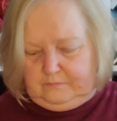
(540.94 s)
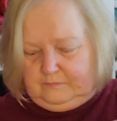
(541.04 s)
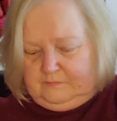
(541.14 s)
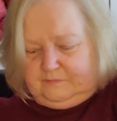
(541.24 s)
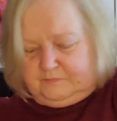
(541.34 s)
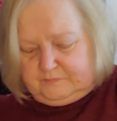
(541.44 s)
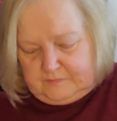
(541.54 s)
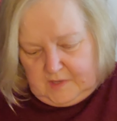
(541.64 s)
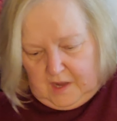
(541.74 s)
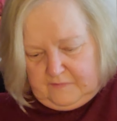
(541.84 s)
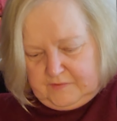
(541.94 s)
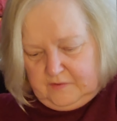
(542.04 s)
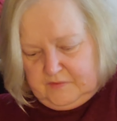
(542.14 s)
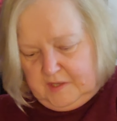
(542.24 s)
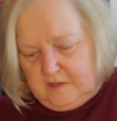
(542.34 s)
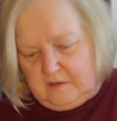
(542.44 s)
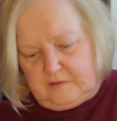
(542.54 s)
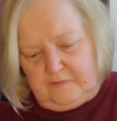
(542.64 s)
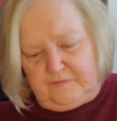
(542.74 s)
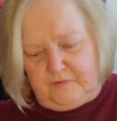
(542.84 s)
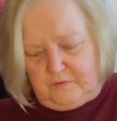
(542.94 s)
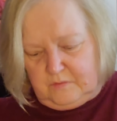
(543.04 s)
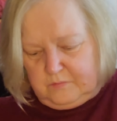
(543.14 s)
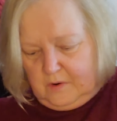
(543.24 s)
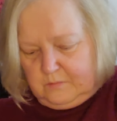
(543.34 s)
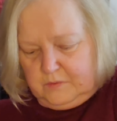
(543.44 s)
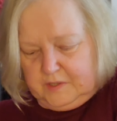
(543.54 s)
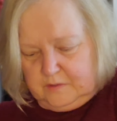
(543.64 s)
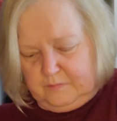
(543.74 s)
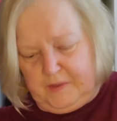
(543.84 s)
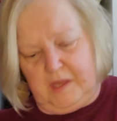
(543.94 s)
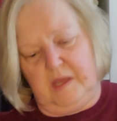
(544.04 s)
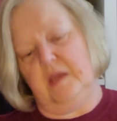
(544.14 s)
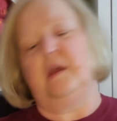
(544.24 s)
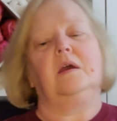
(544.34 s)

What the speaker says: I've got the yarn for what will be